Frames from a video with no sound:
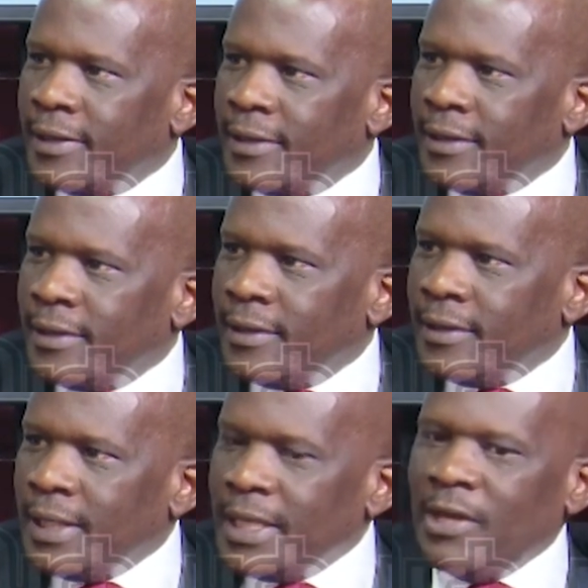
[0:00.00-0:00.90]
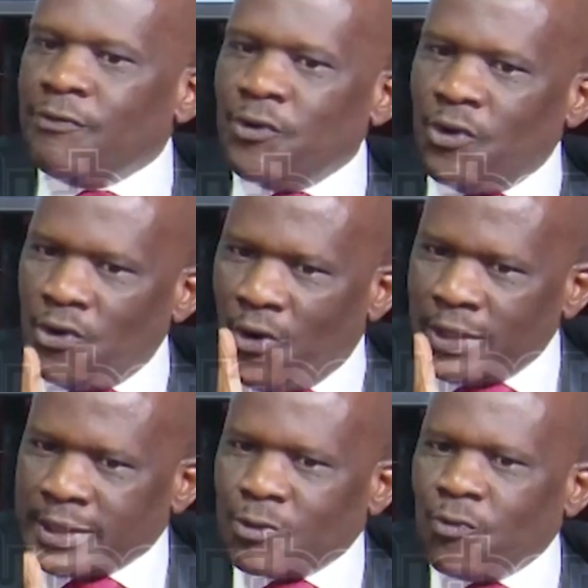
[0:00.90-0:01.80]
Yeah. Mm. If you
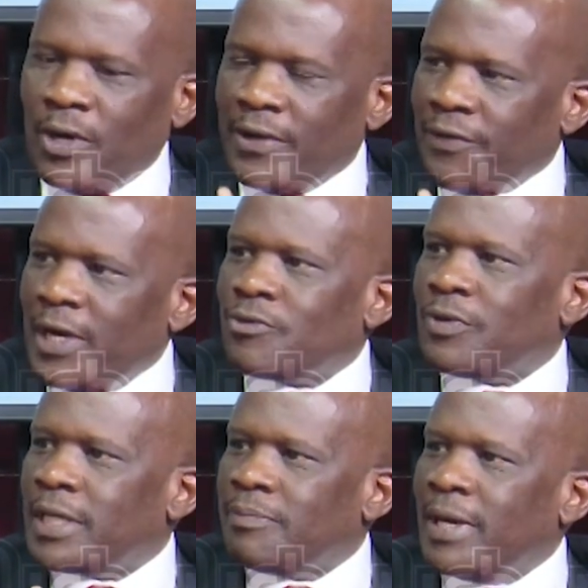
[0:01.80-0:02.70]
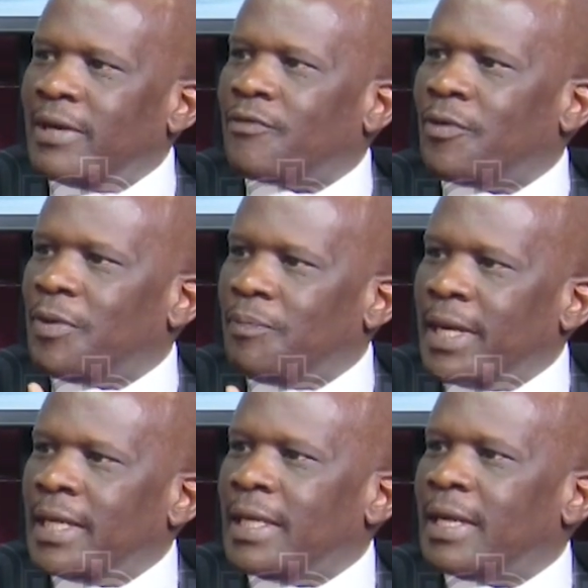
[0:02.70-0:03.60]
don't qualify to get money from a
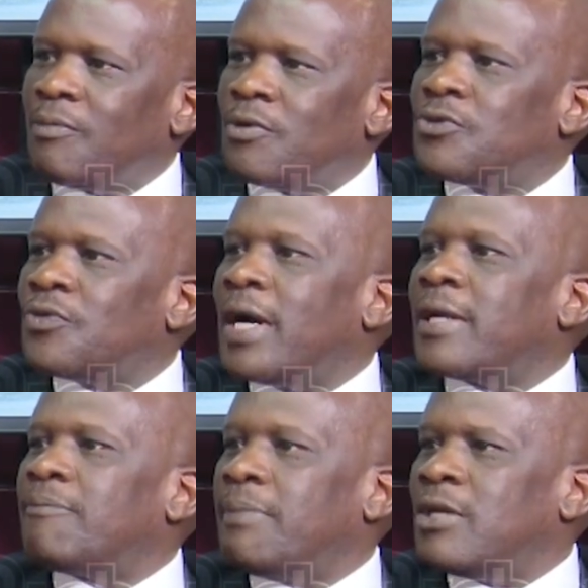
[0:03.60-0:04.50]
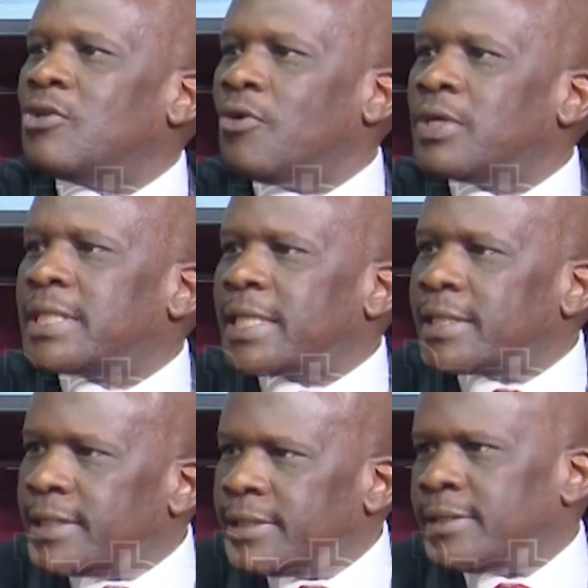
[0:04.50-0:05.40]
money lender because you can't pay, don't
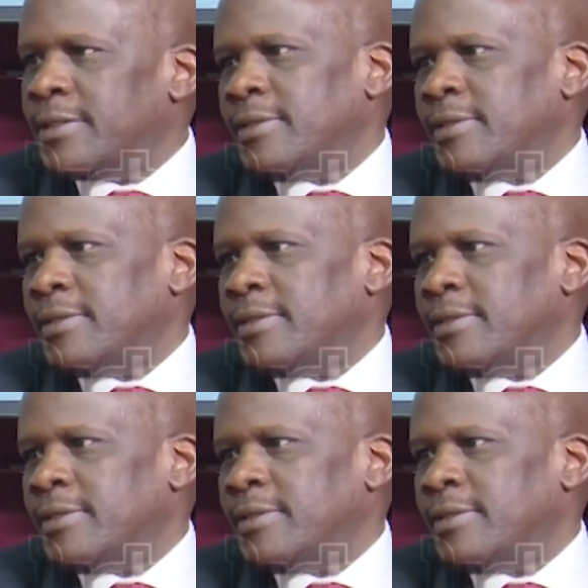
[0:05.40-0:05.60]
take it.